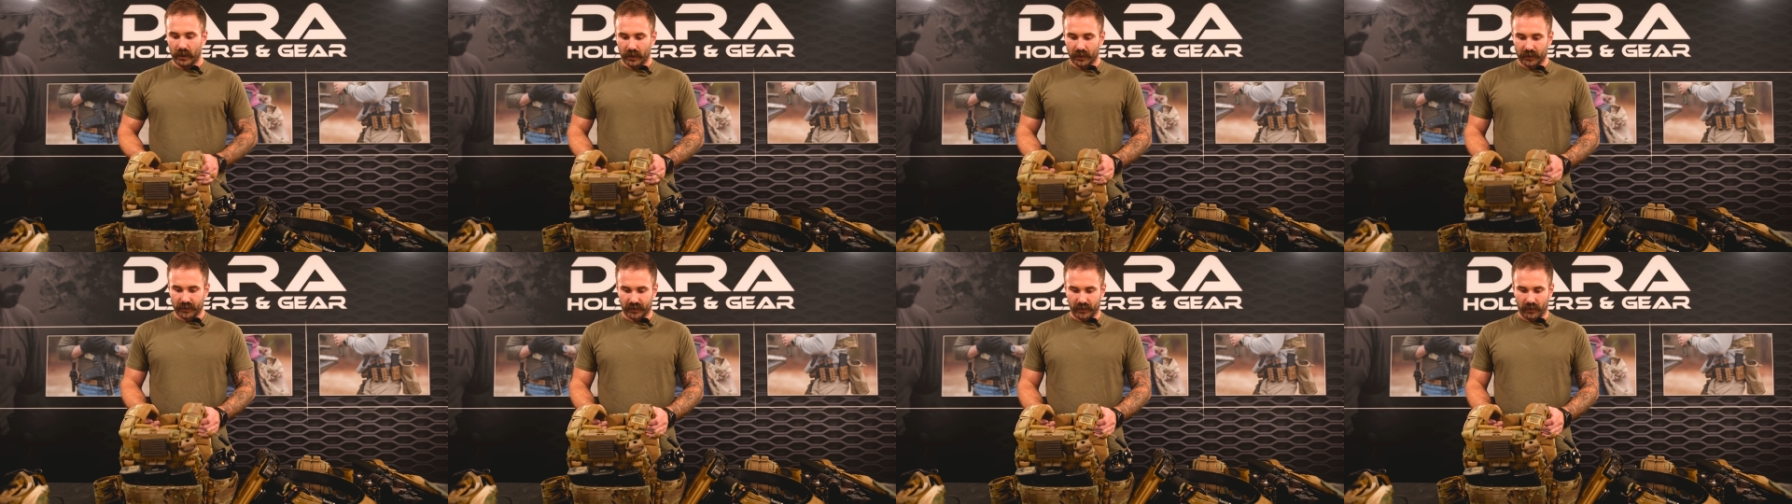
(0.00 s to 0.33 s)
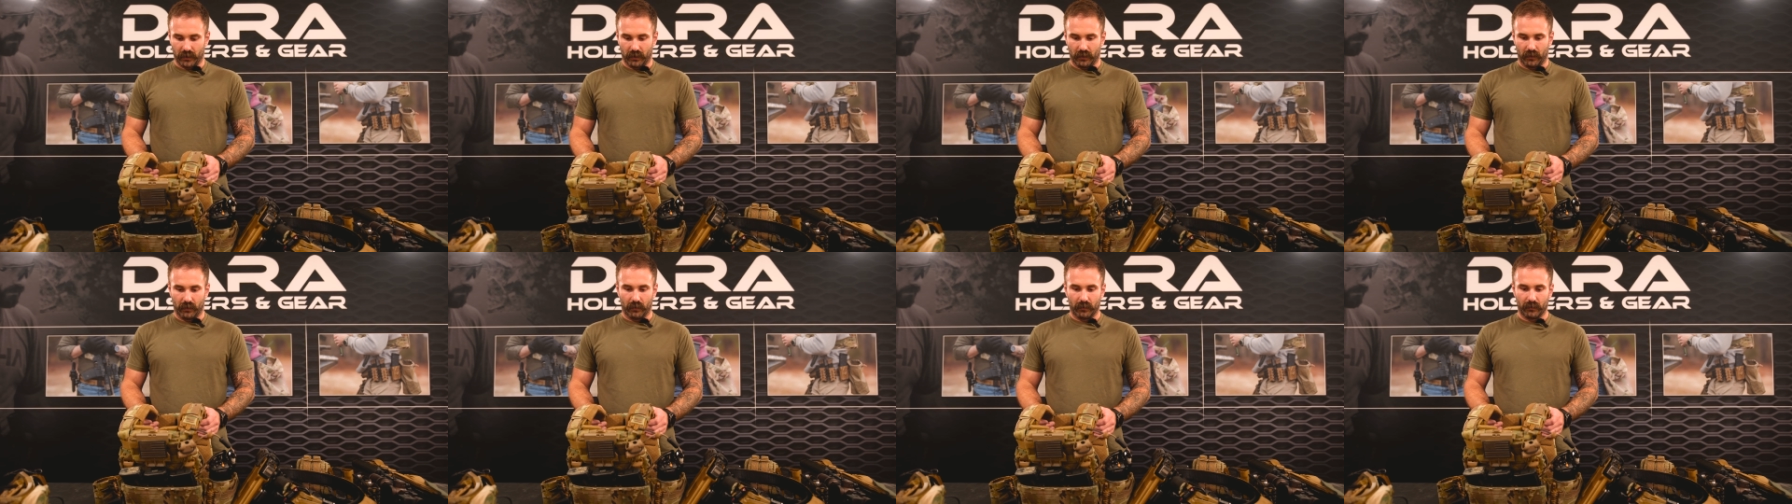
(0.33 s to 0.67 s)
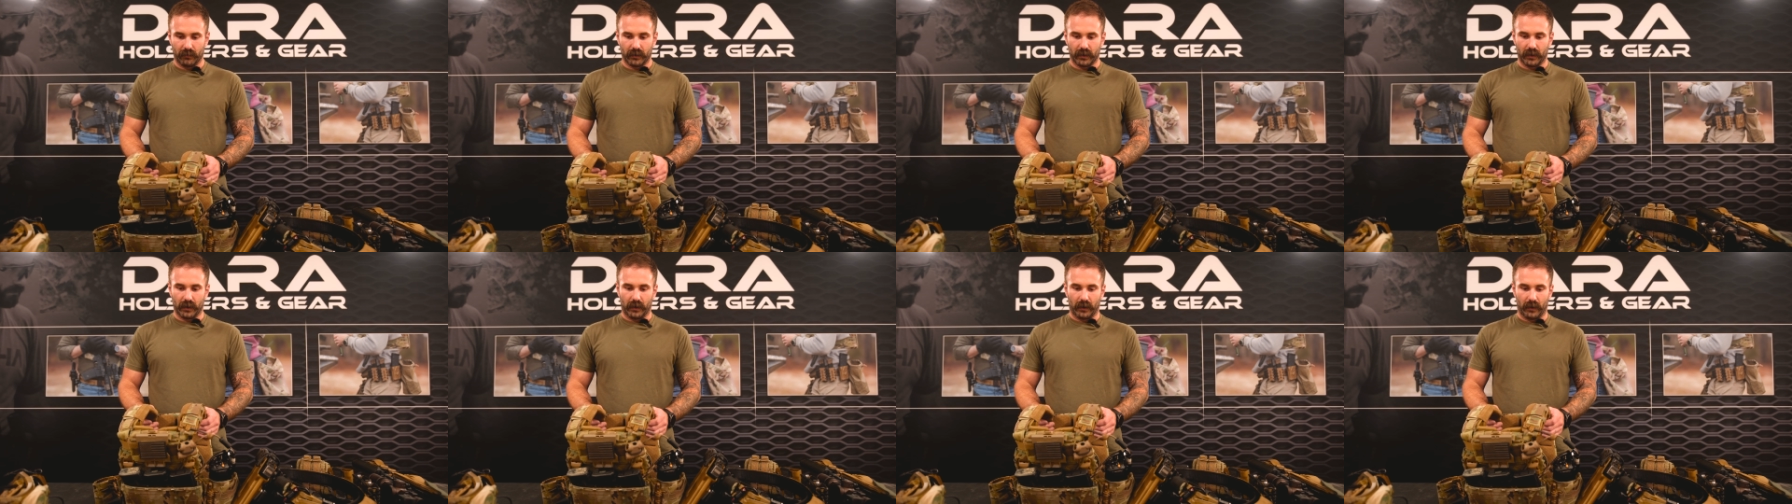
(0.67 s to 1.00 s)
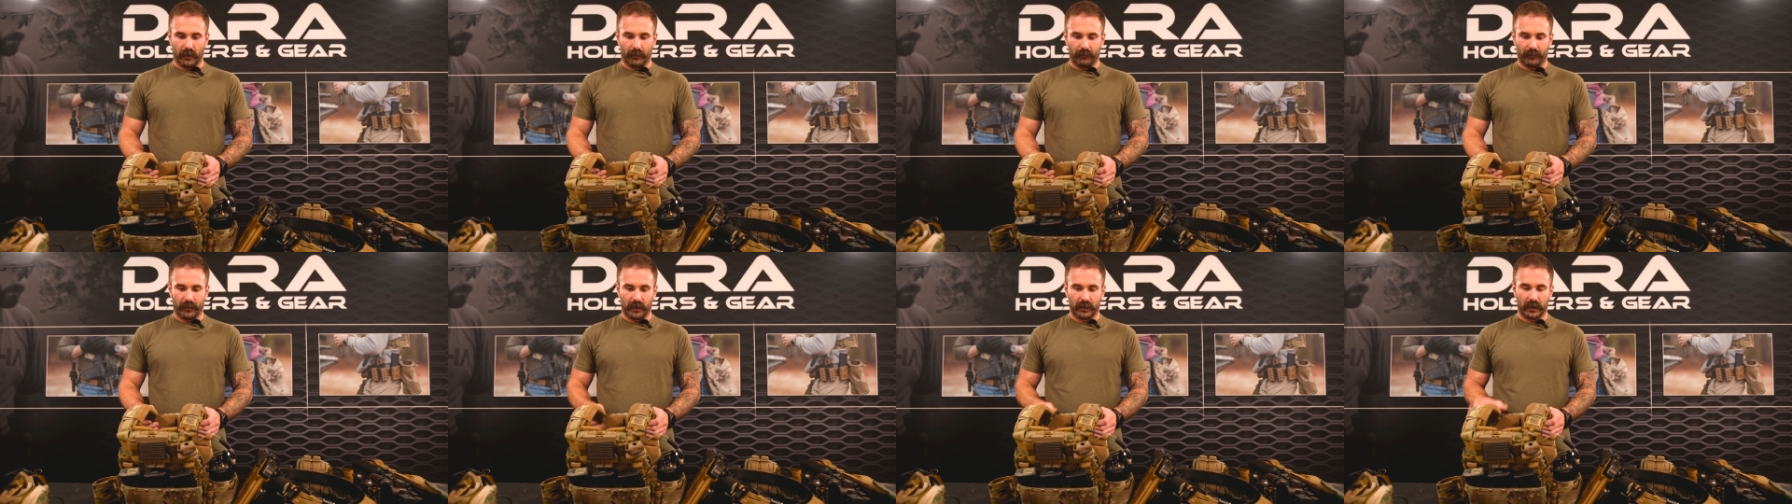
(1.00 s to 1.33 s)
So
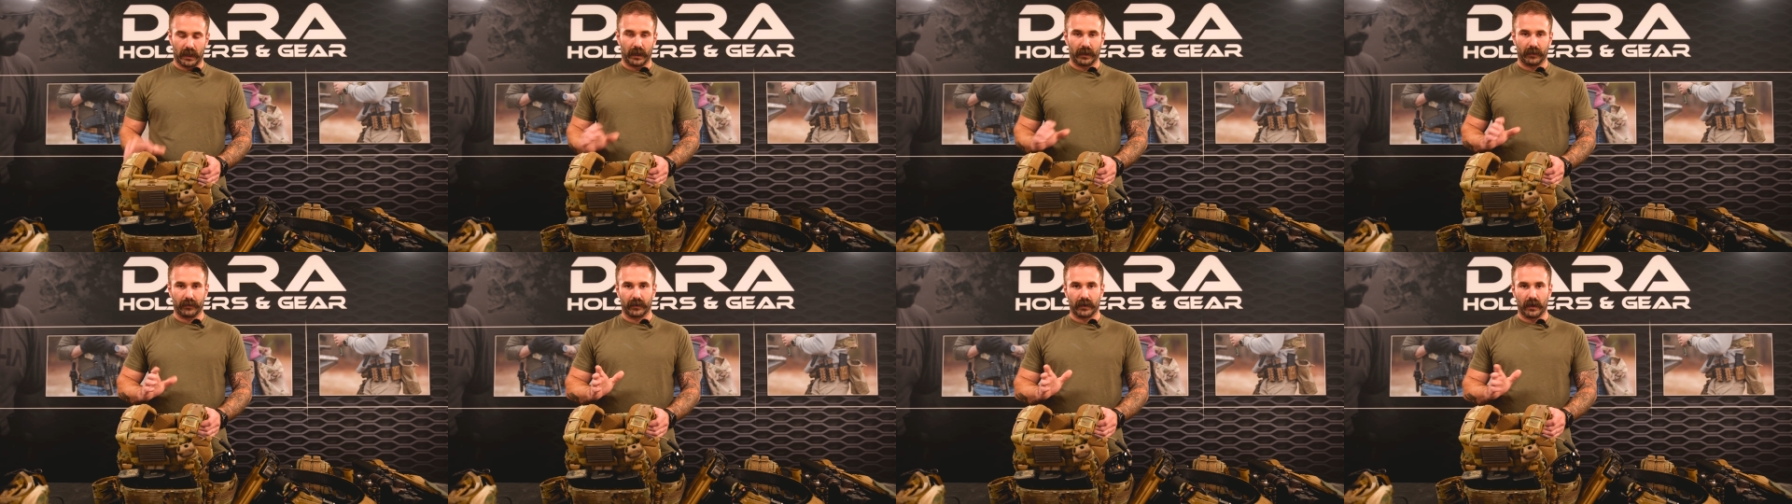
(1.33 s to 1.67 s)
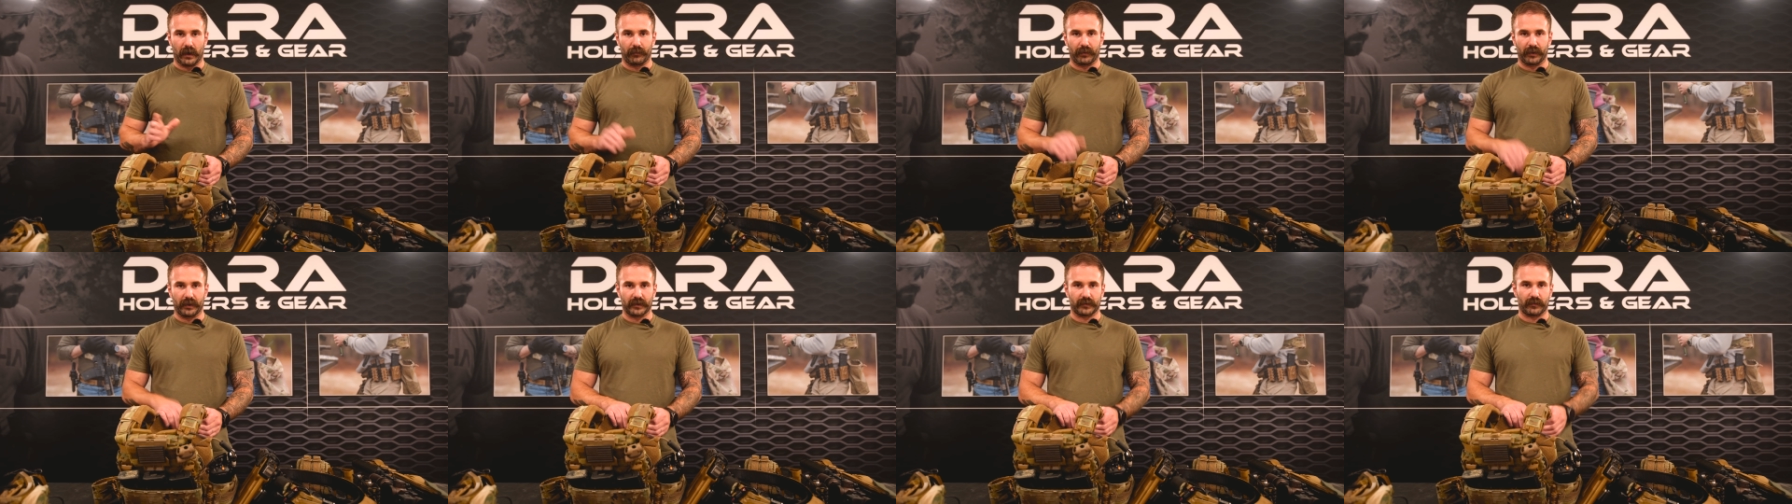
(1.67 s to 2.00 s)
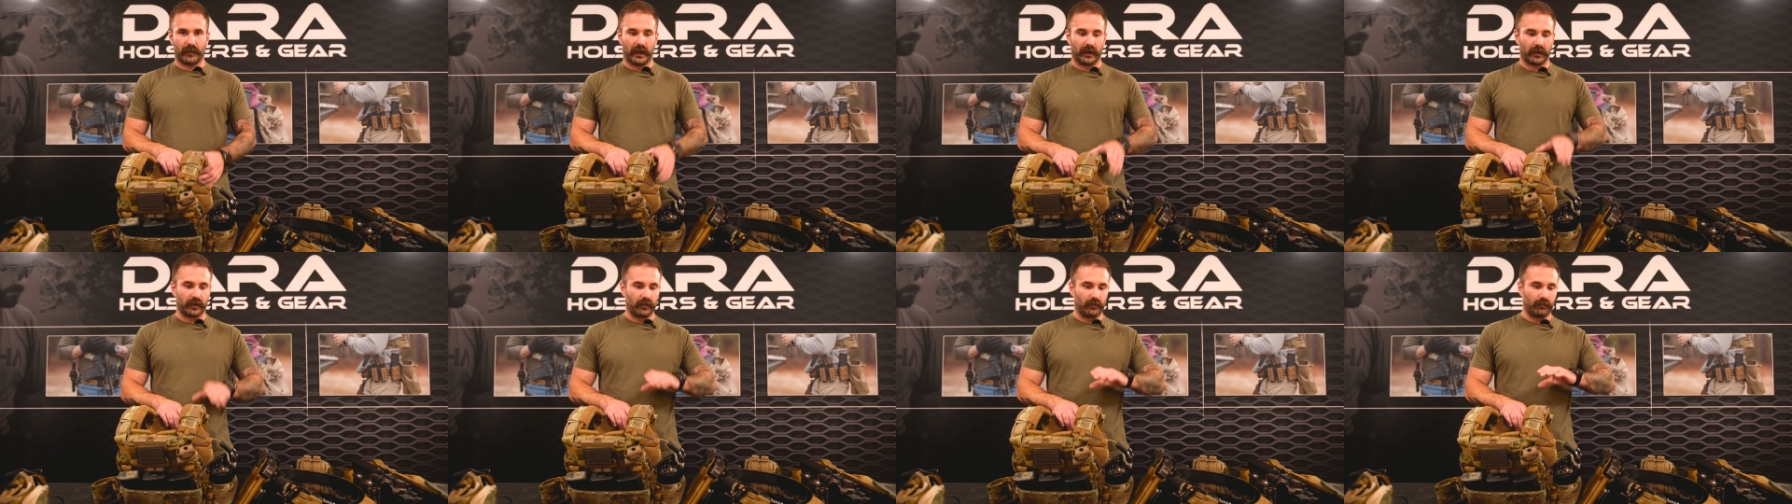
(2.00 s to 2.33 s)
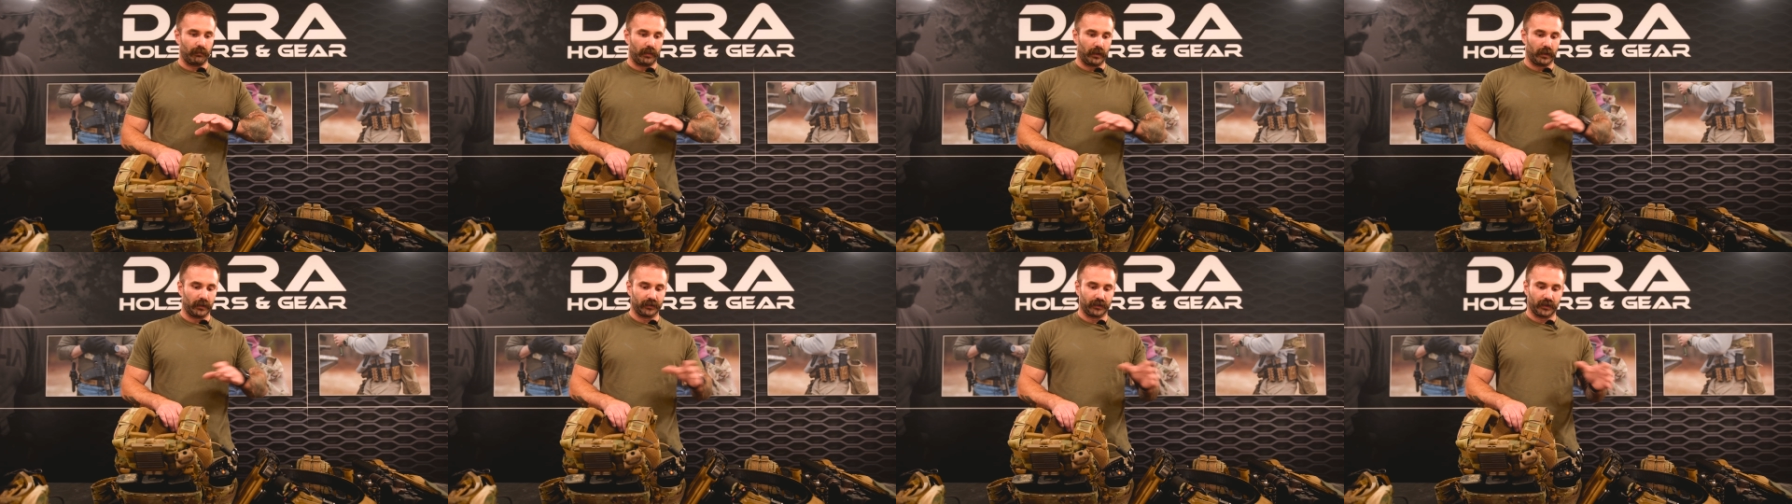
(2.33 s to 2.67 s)
a lot of the companies make you
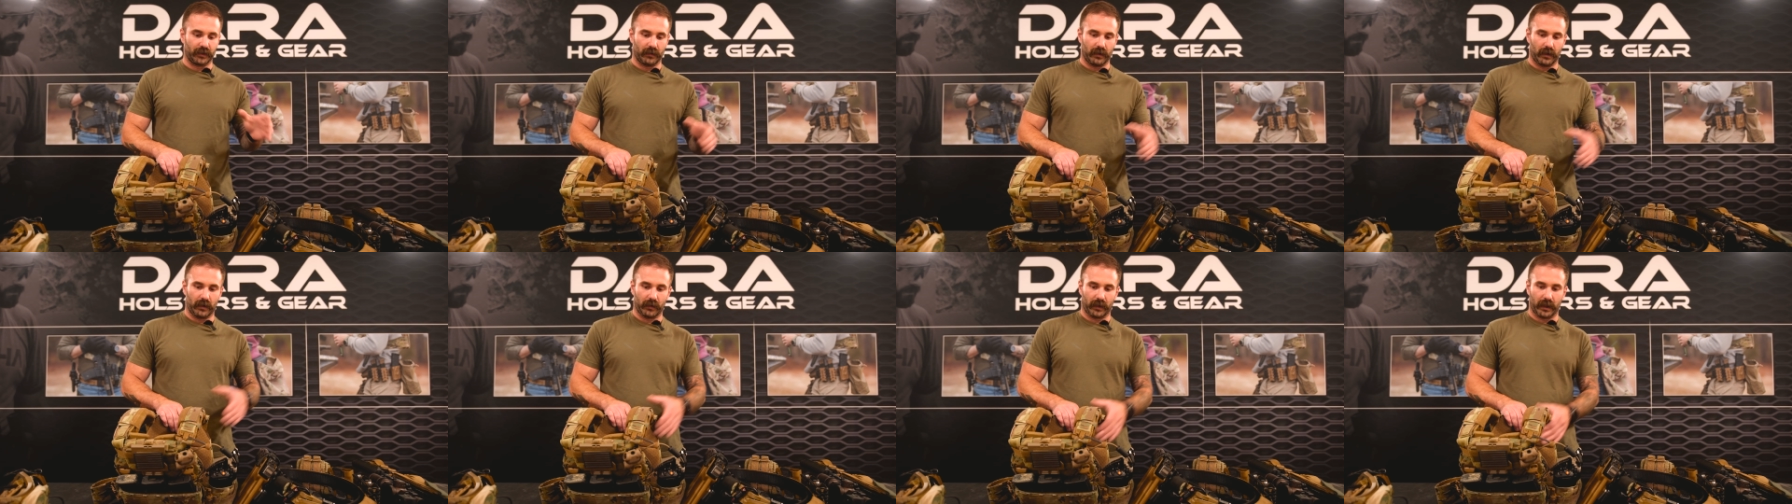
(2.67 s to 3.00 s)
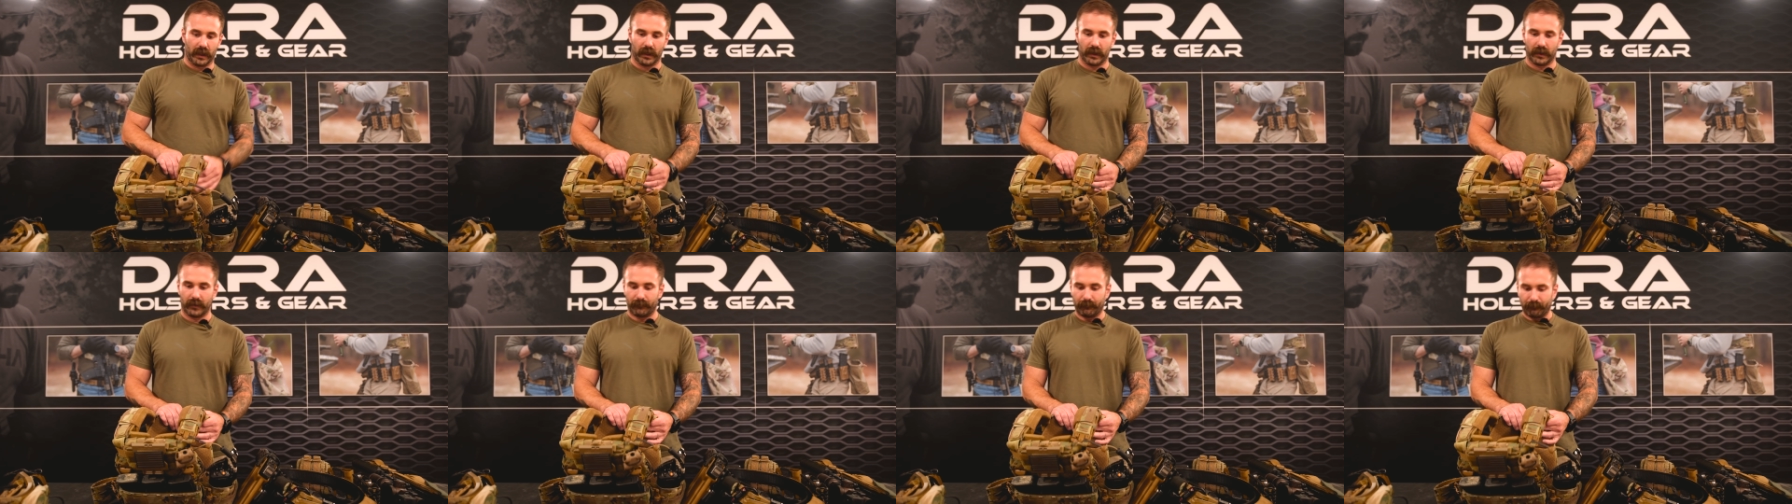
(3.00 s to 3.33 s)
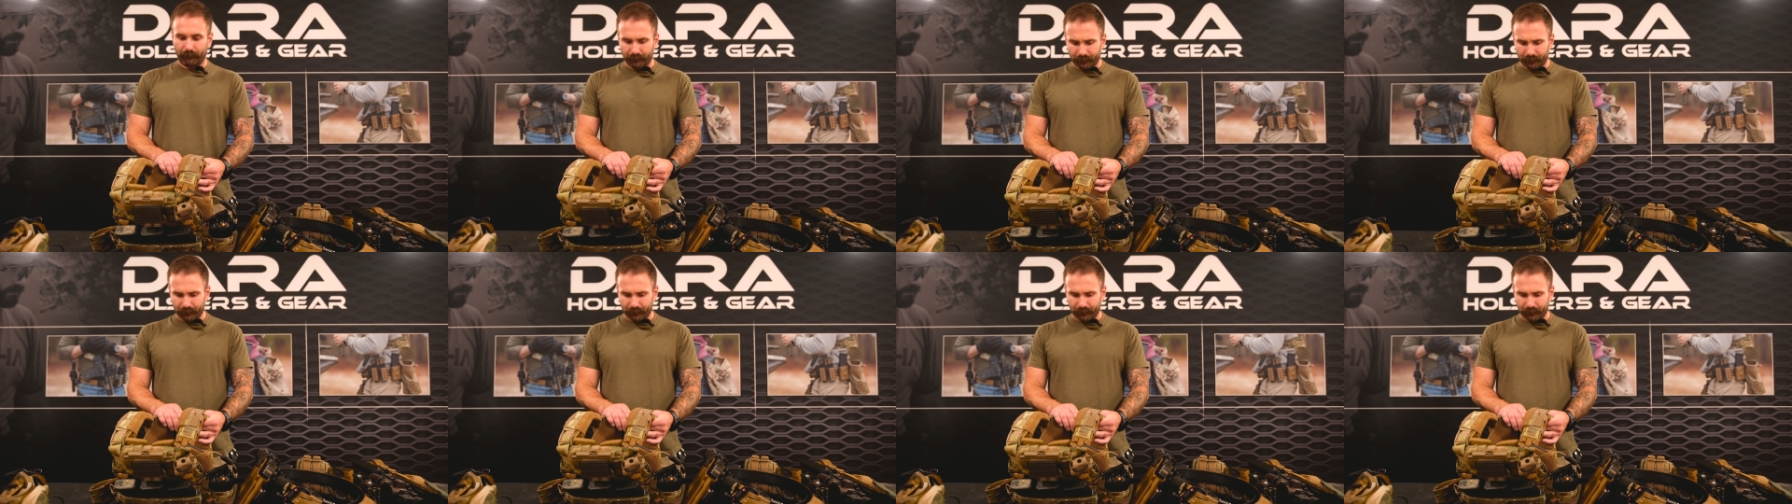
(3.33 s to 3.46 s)
build your own kit.